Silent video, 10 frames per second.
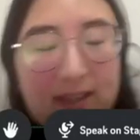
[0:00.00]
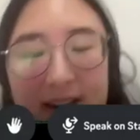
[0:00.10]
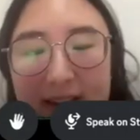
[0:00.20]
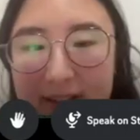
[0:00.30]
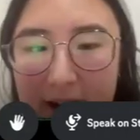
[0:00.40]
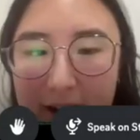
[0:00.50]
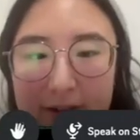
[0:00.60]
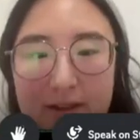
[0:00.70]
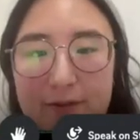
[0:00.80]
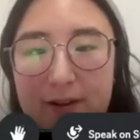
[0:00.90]
like test
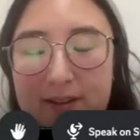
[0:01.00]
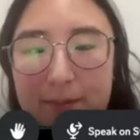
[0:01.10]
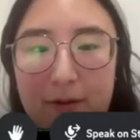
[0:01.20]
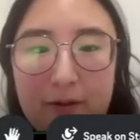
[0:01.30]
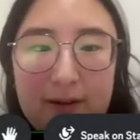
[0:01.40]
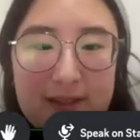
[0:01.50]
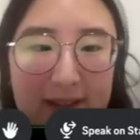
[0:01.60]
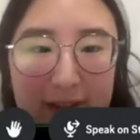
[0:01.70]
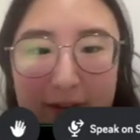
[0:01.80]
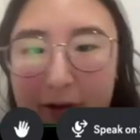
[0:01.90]
colors, for example, and
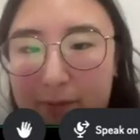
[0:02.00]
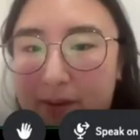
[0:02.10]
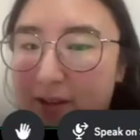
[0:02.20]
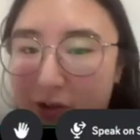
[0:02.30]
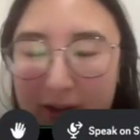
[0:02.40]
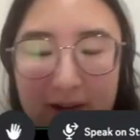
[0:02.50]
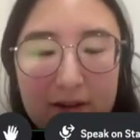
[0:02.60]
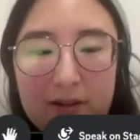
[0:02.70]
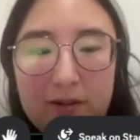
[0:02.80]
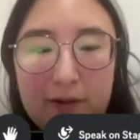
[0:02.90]
it's like a little bit
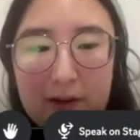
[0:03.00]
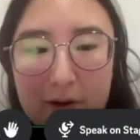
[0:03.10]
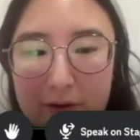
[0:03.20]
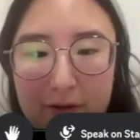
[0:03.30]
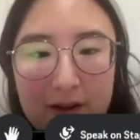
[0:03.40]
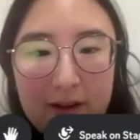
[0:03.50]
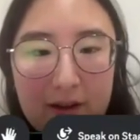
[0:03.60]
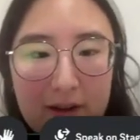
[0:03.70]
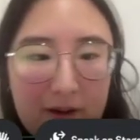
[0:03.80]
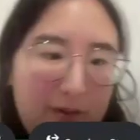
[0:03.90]
trickier to do in code,
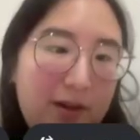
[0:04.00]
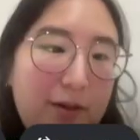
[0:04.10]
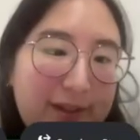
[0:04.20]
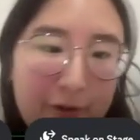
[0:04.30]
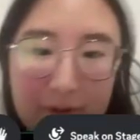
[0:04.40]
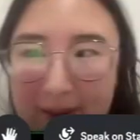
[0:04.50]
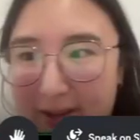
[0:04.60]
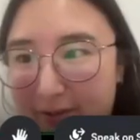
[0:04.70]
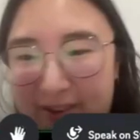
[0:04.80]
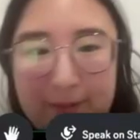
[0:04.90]
you can always go
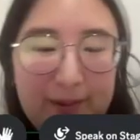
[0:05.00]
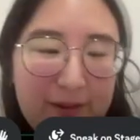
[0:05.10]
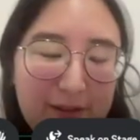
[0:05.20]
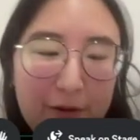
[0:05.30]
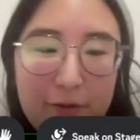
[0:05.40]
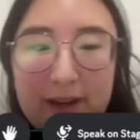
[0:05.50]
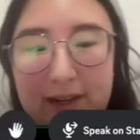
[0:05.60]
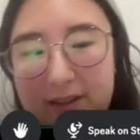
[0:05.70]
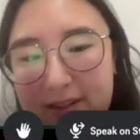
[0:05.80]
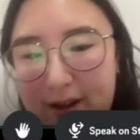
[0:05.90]
back to Figma. There's no
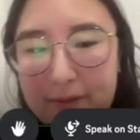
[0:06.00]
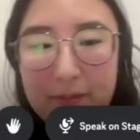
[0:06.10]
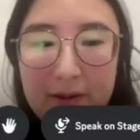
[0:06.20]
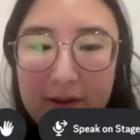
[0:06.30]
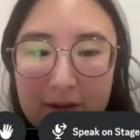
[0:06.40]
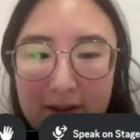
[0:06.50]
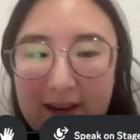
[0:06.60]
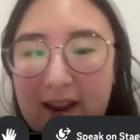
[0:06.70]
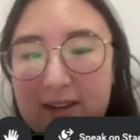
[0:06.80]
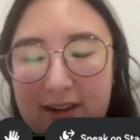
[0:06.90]
like set
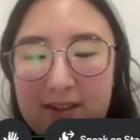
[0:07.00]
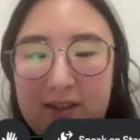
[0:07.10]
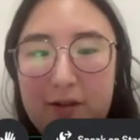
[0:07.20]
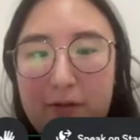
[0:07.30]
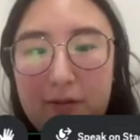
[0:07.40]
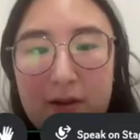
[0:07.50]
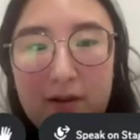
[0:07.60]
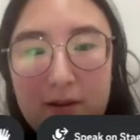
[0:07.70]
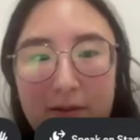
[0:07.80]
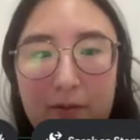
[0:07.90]
like ending to
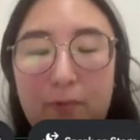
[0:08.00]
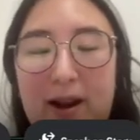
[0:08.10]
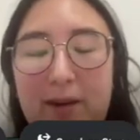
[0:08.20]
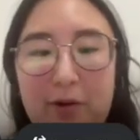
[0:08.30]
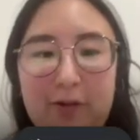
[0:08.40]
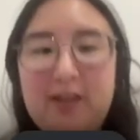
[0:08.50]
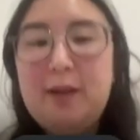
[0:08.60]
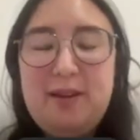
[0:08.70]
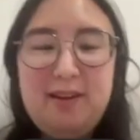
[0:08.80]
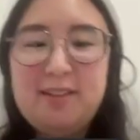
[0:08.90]
when
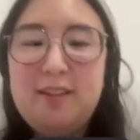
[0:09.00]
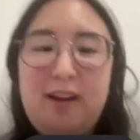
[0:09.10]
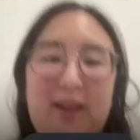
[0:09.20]
prototyping